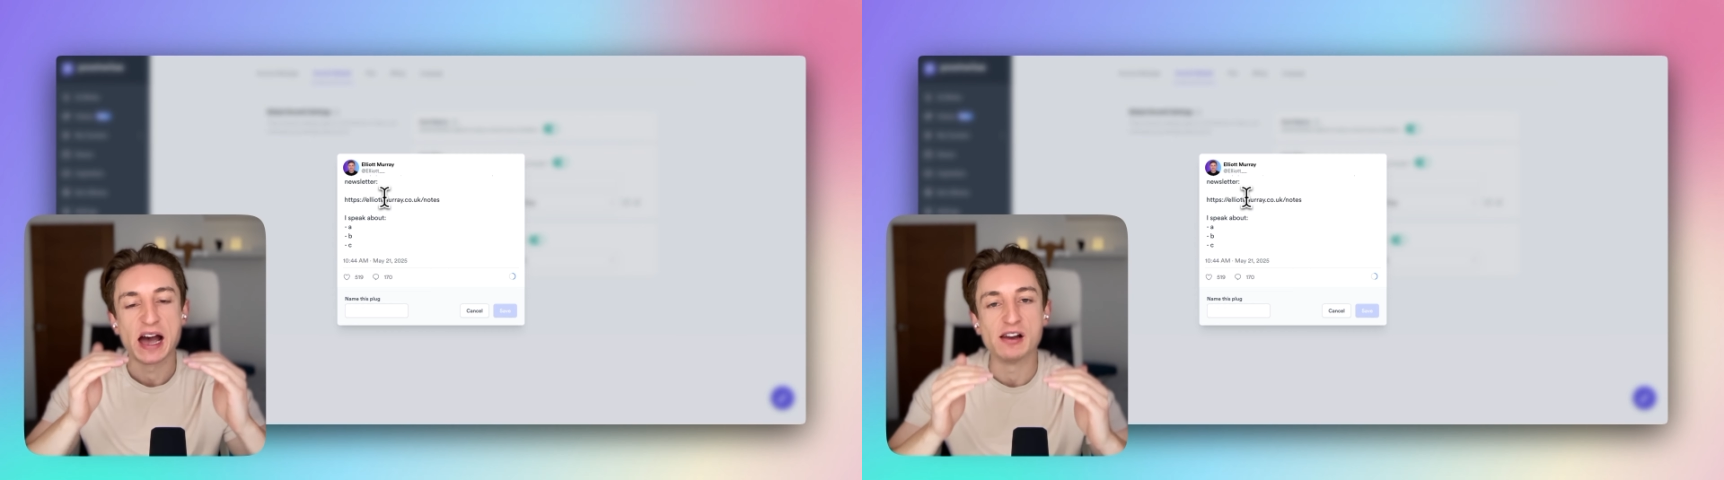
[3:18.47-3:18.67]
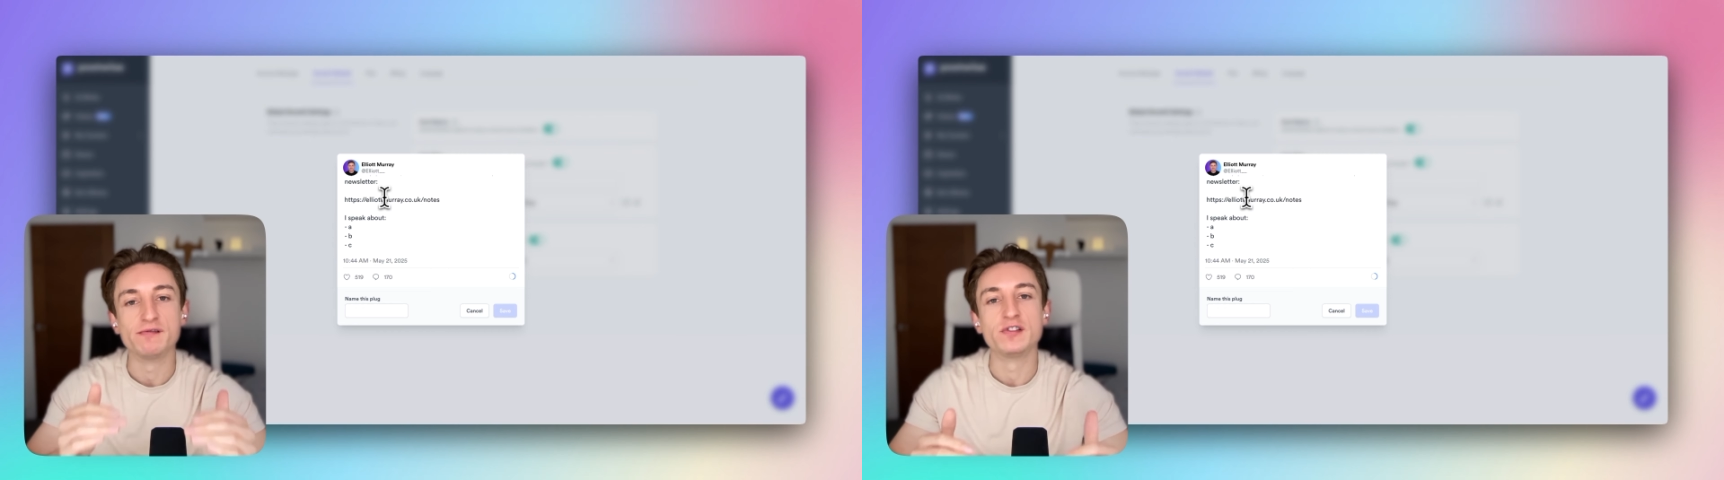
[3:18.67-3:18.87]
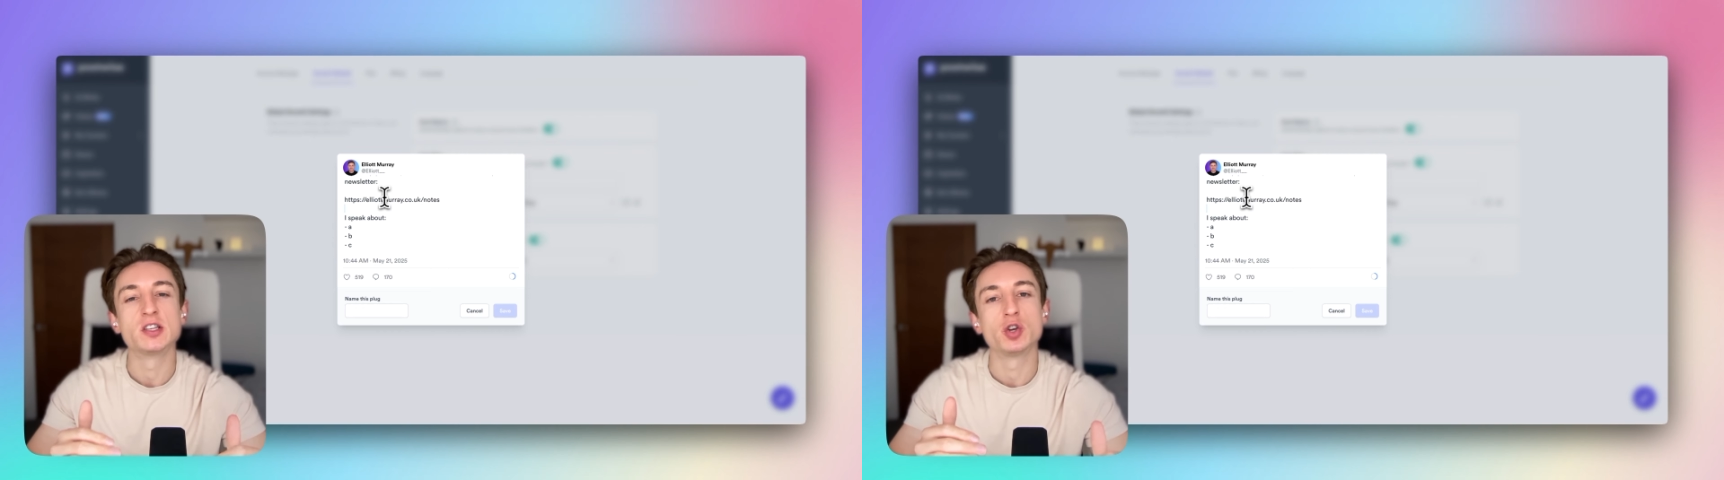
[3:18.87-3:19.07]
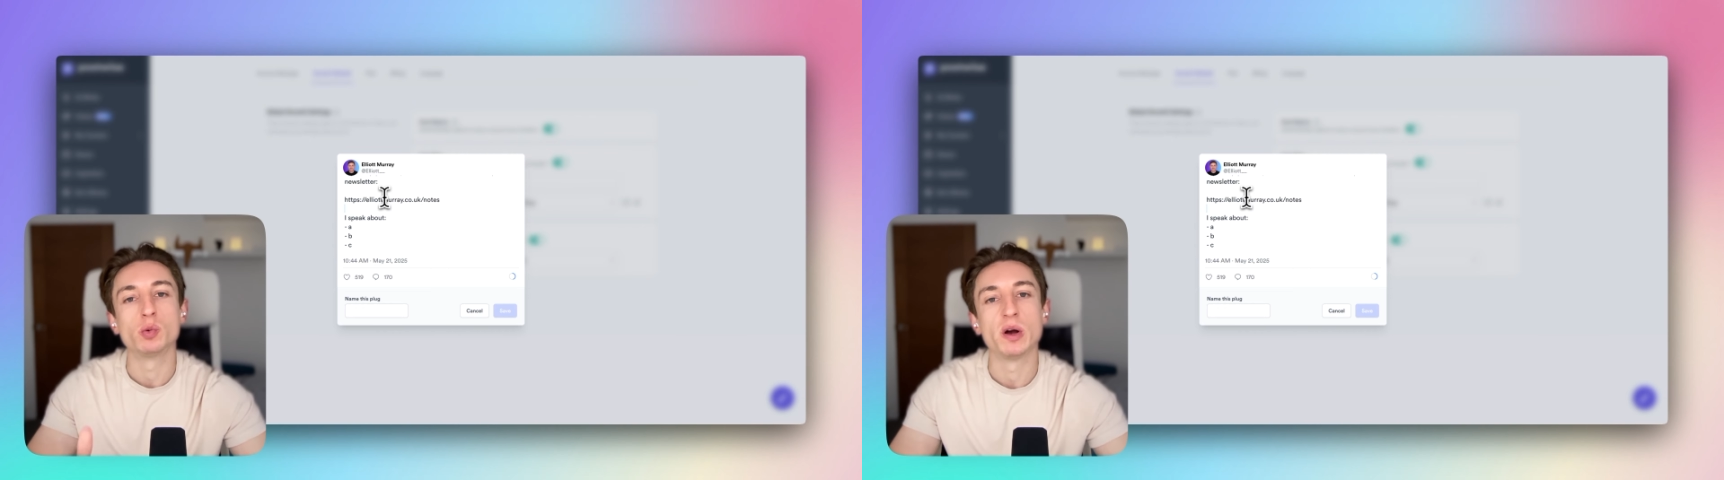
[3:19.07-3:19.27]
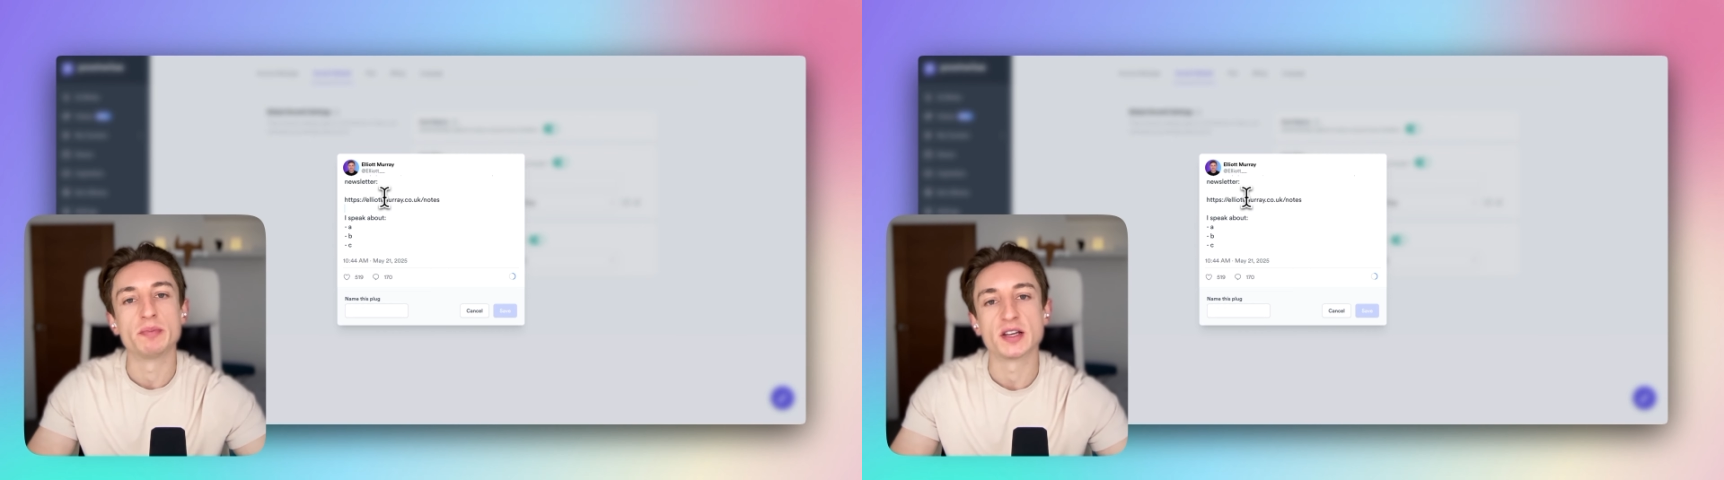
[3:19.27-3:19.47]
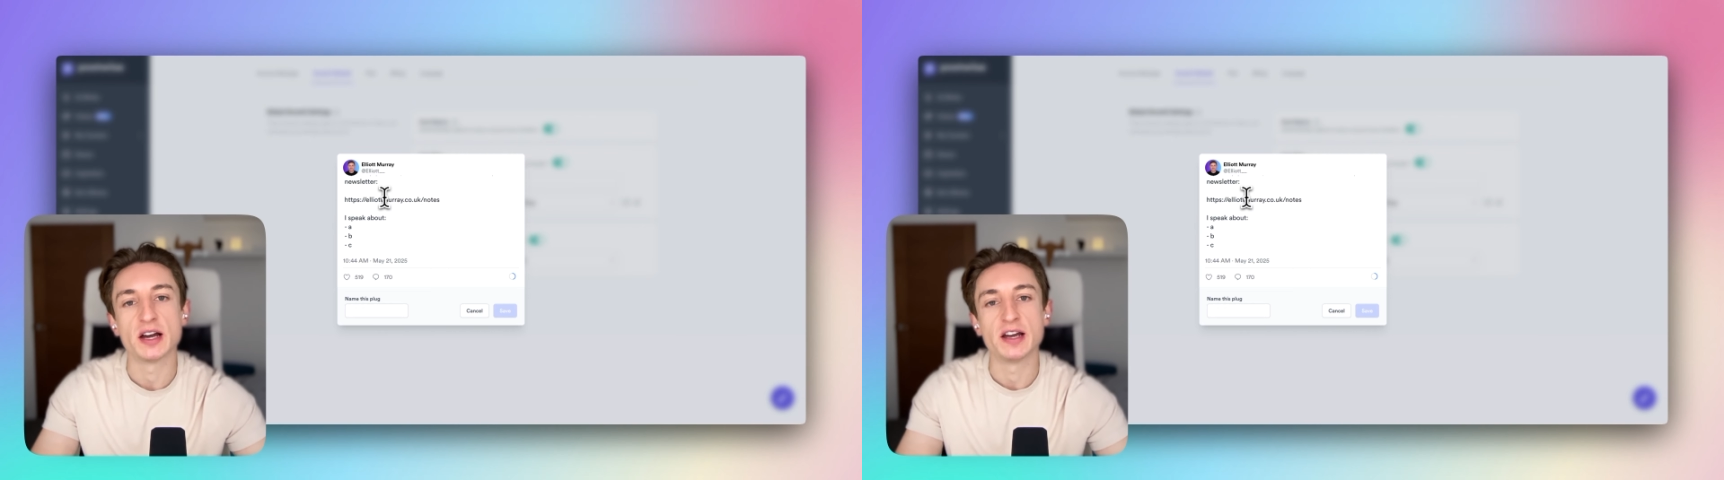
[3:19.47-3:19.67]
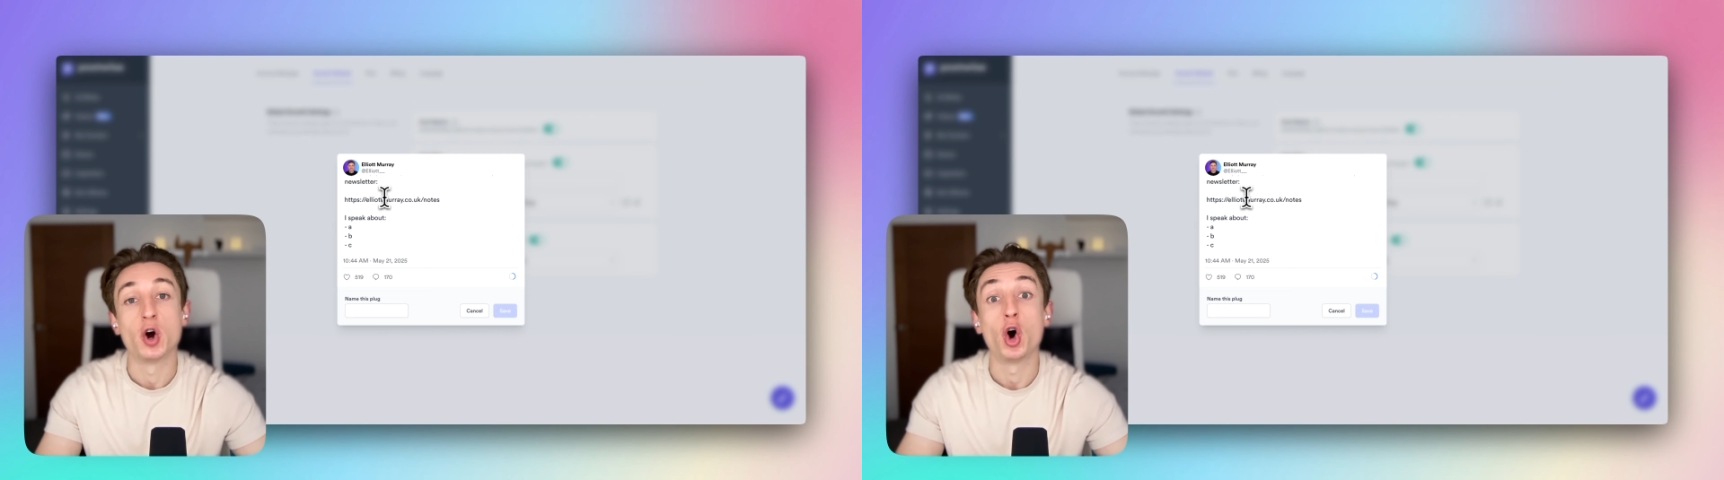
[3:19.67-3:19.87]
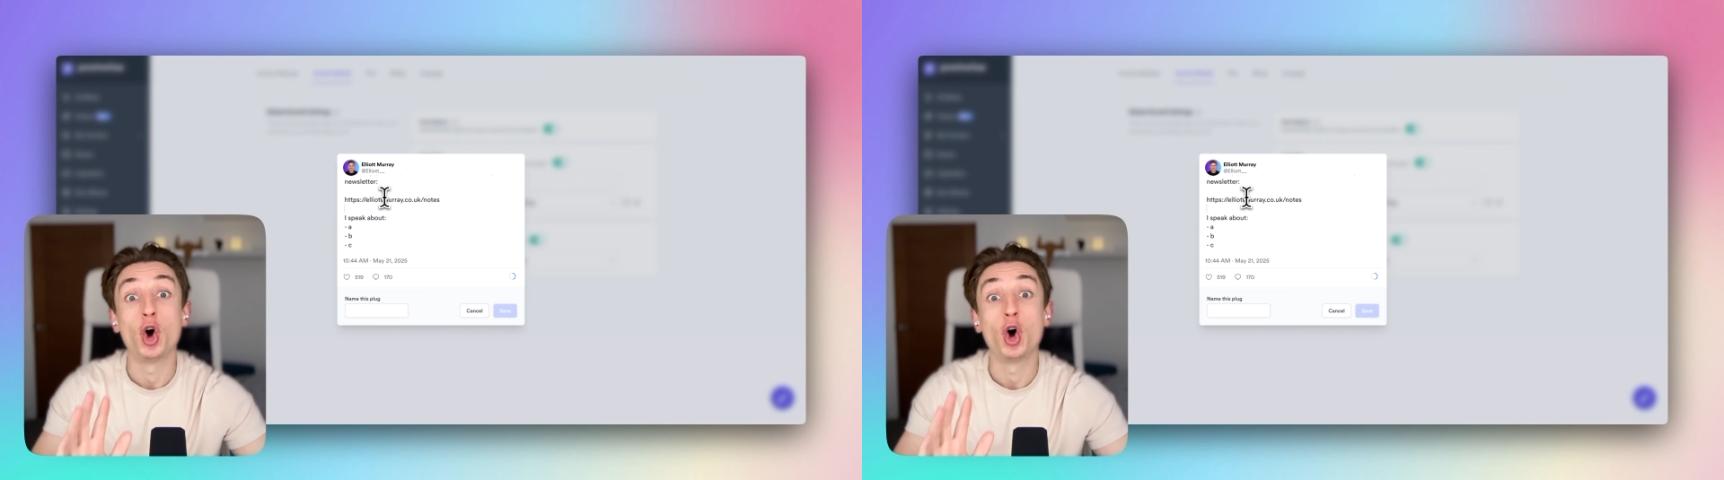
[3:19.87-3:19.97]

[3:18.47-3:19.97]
and visit your website